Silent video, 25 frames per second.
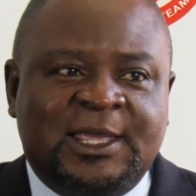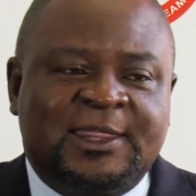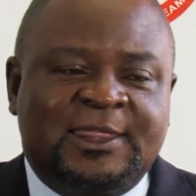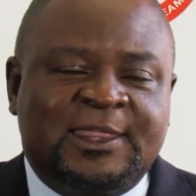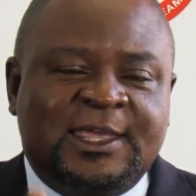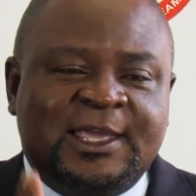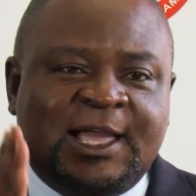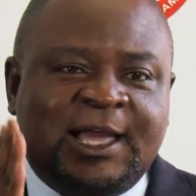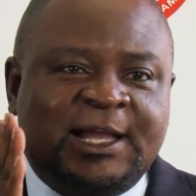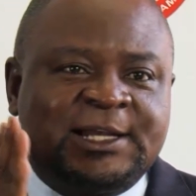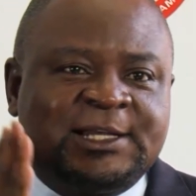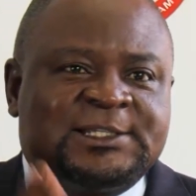
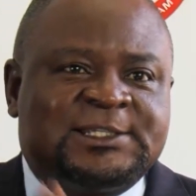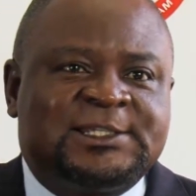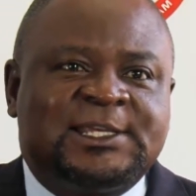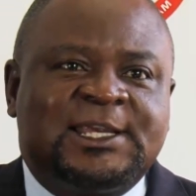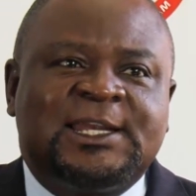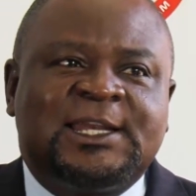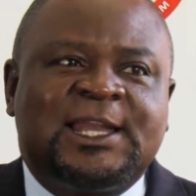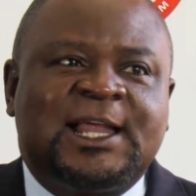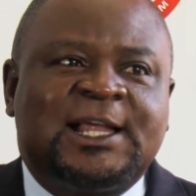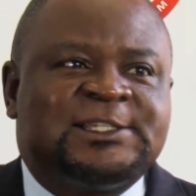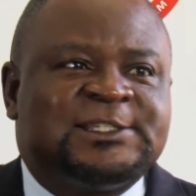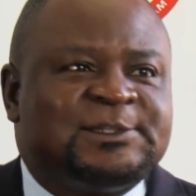They can
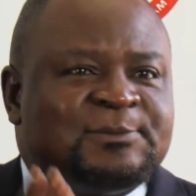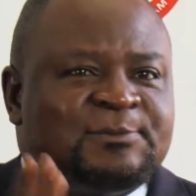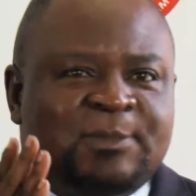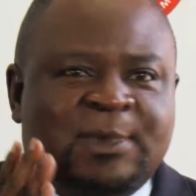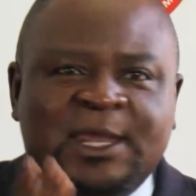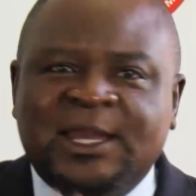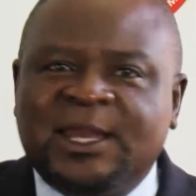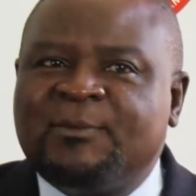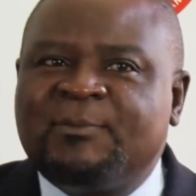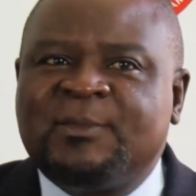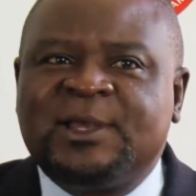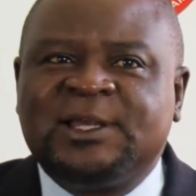send as
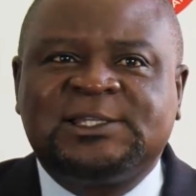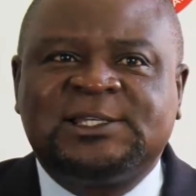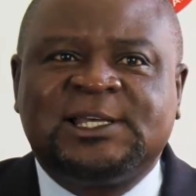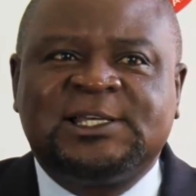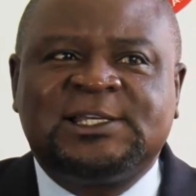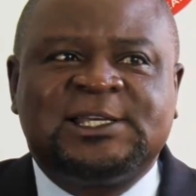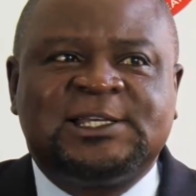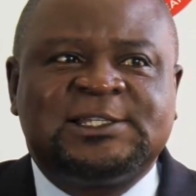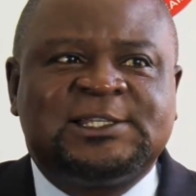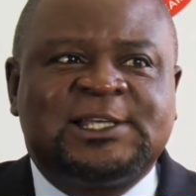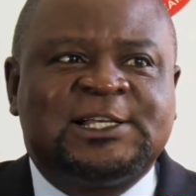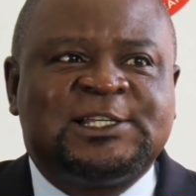many
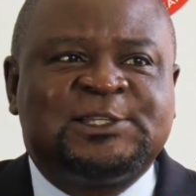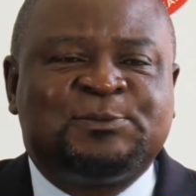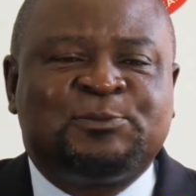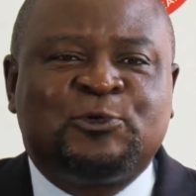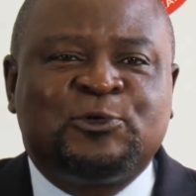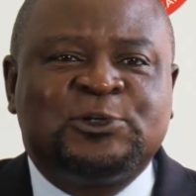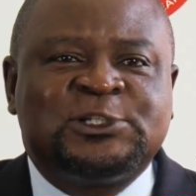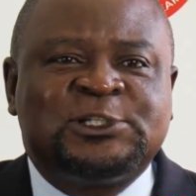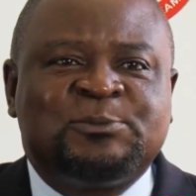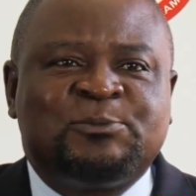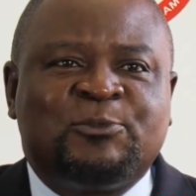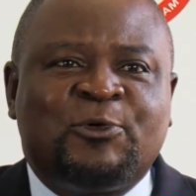messages as
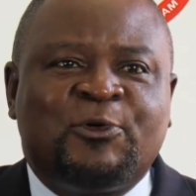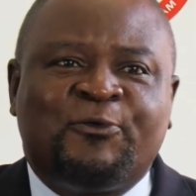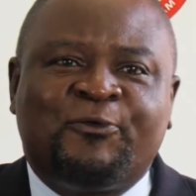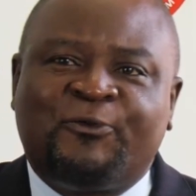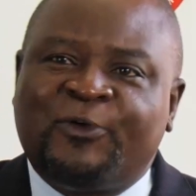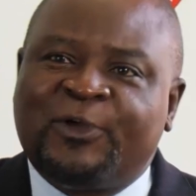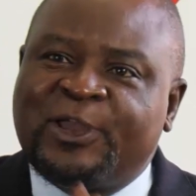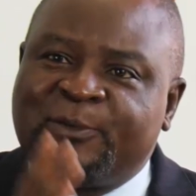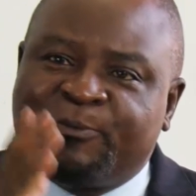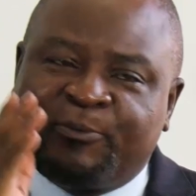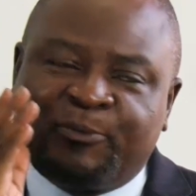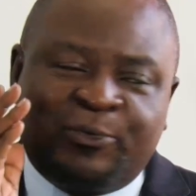possible
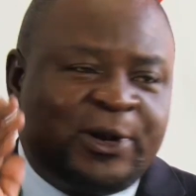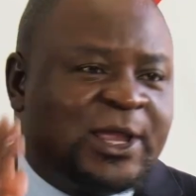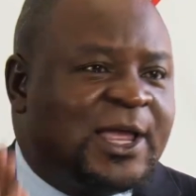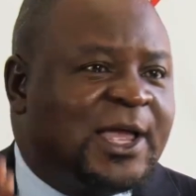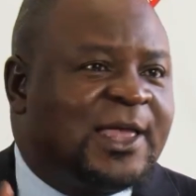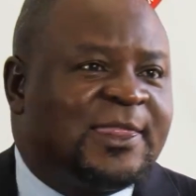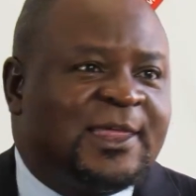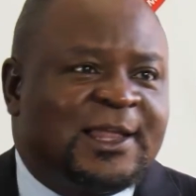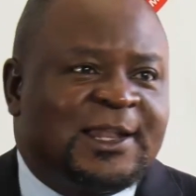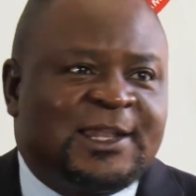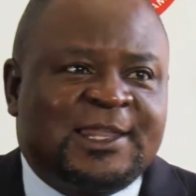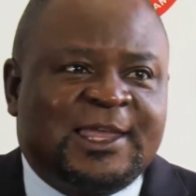for a
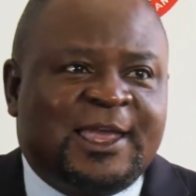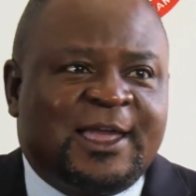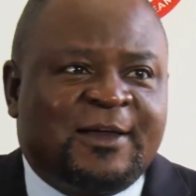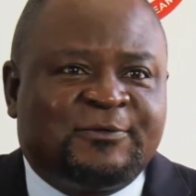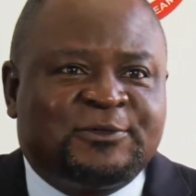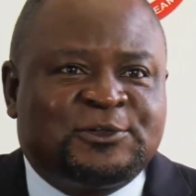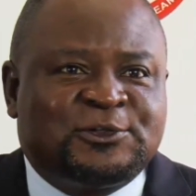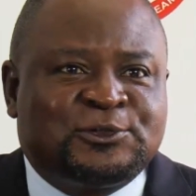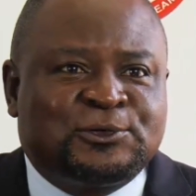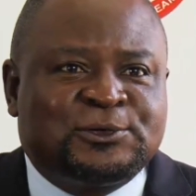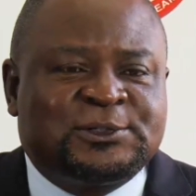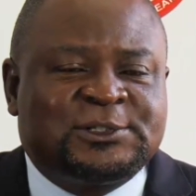prayer that they
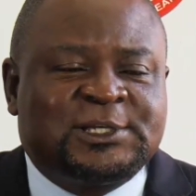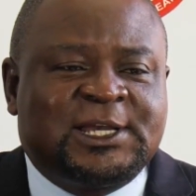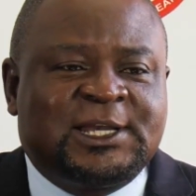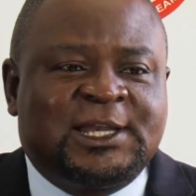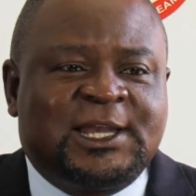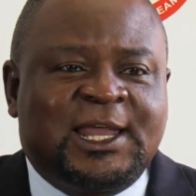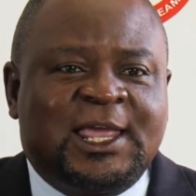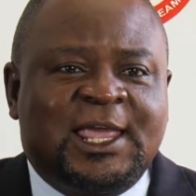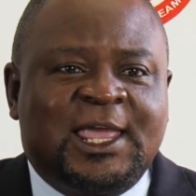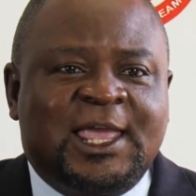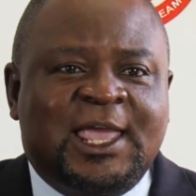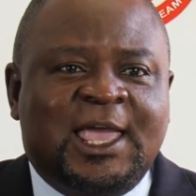have chosen.
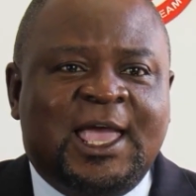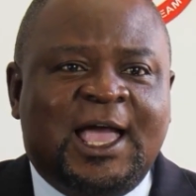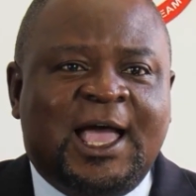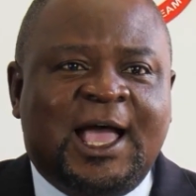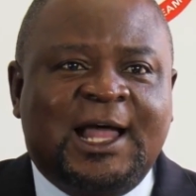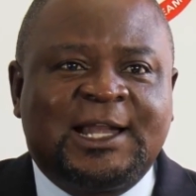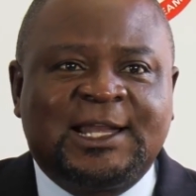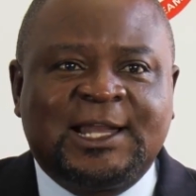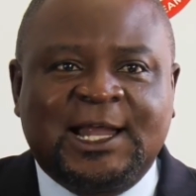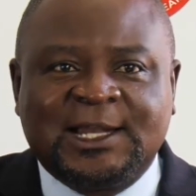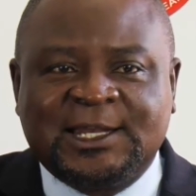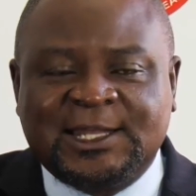
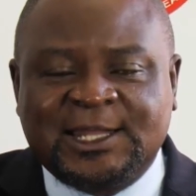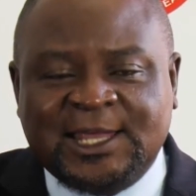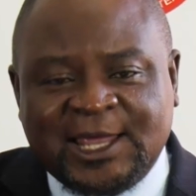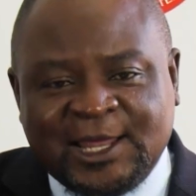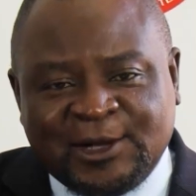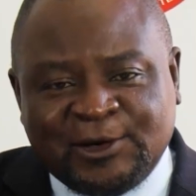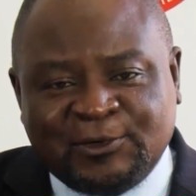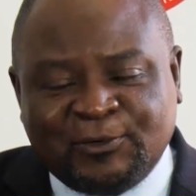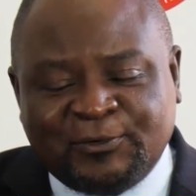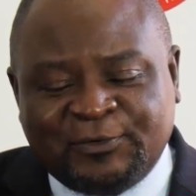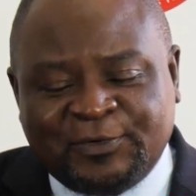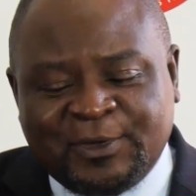And at the
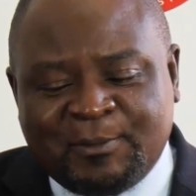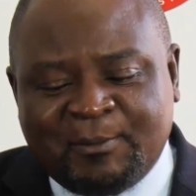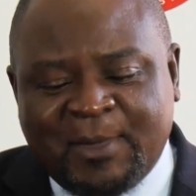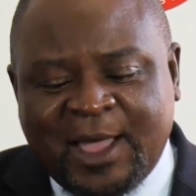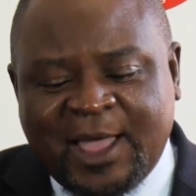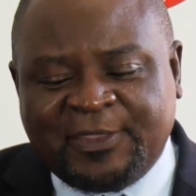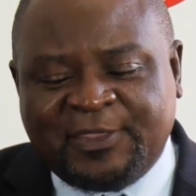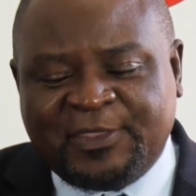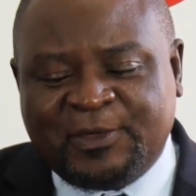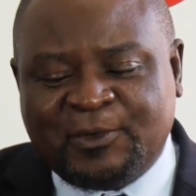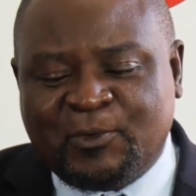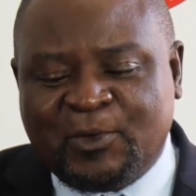end of the
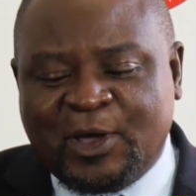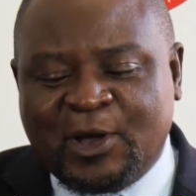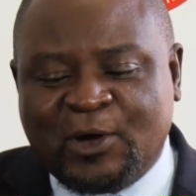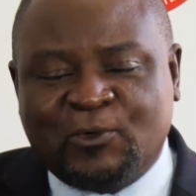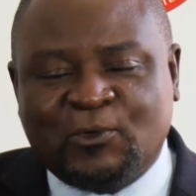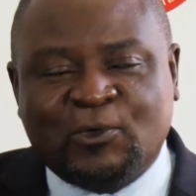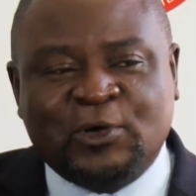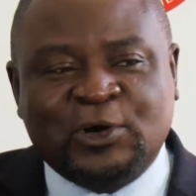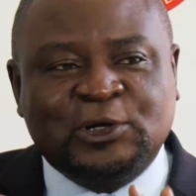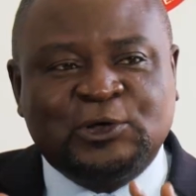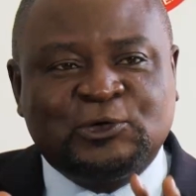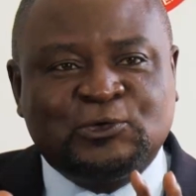month, we are
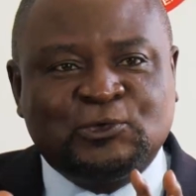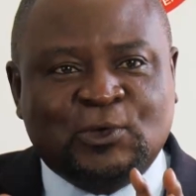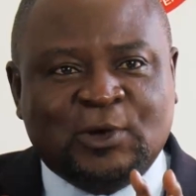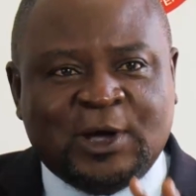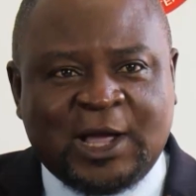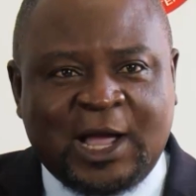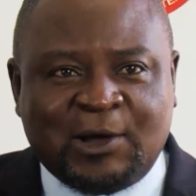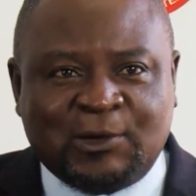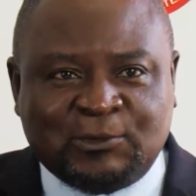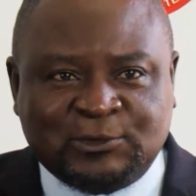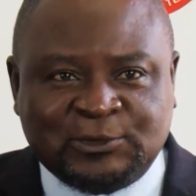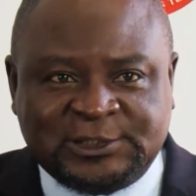going to
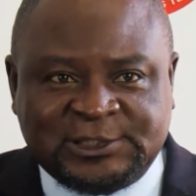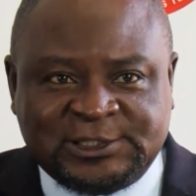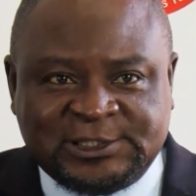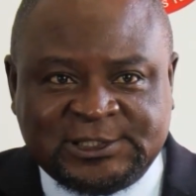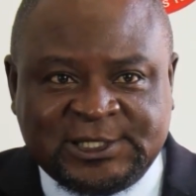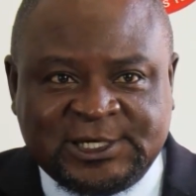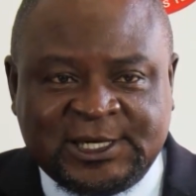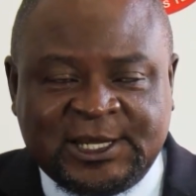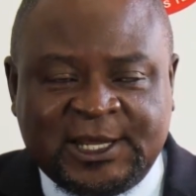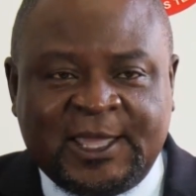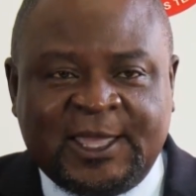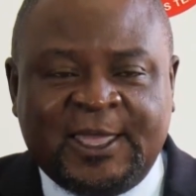count
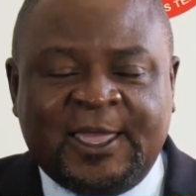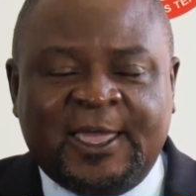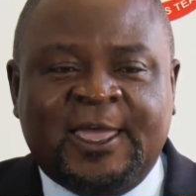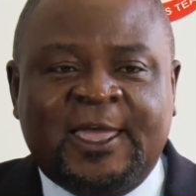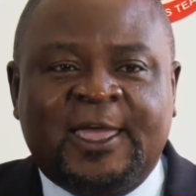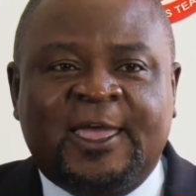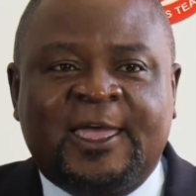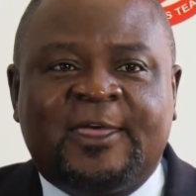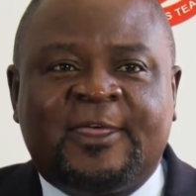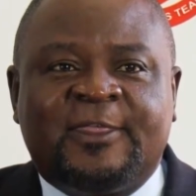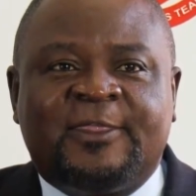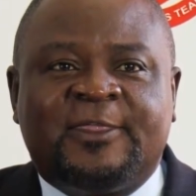
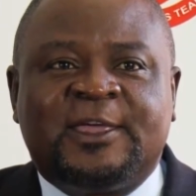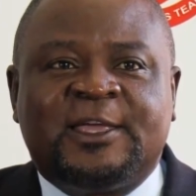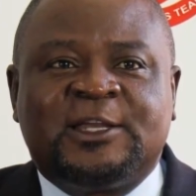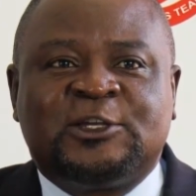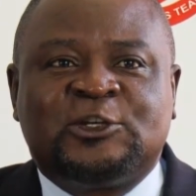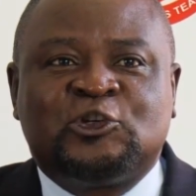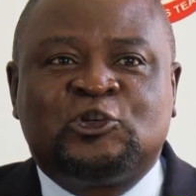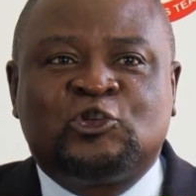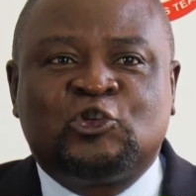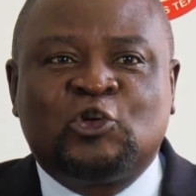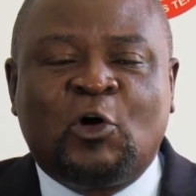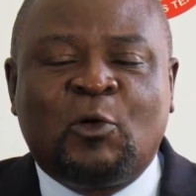the
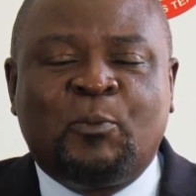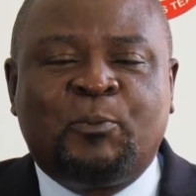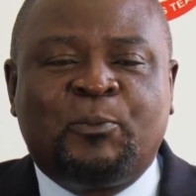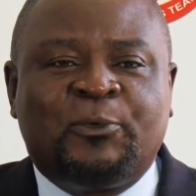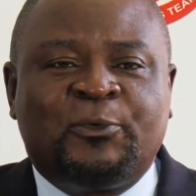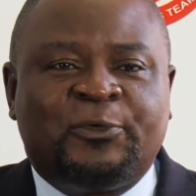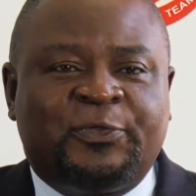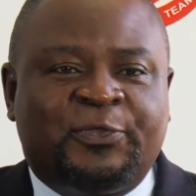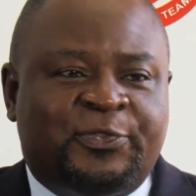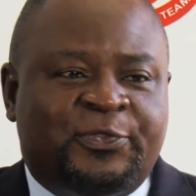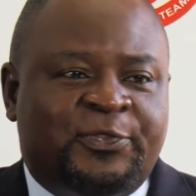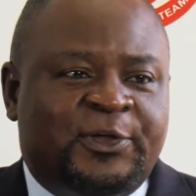
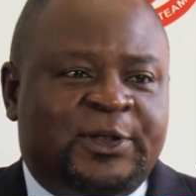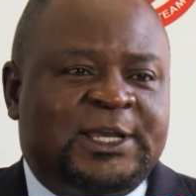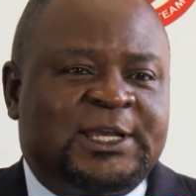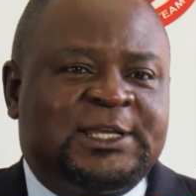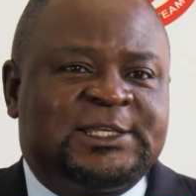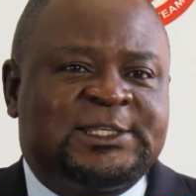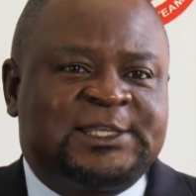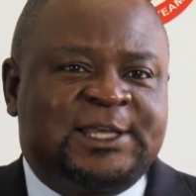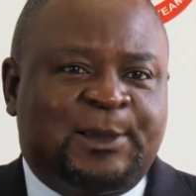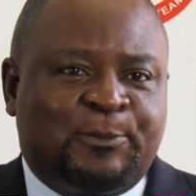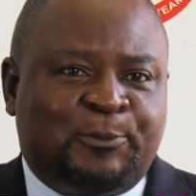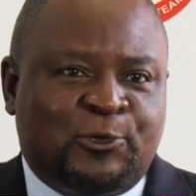top
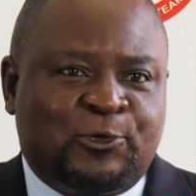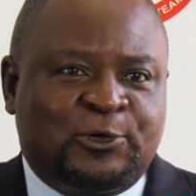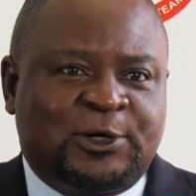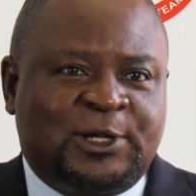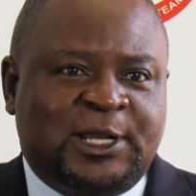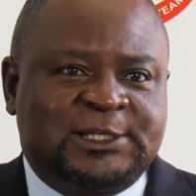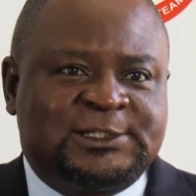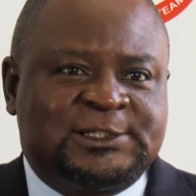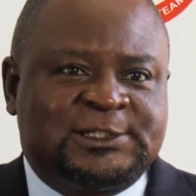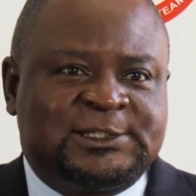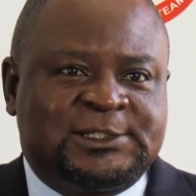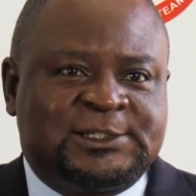three
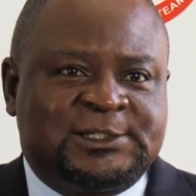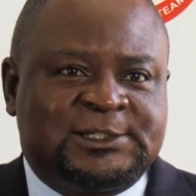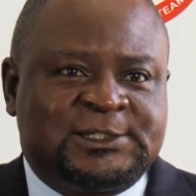supporters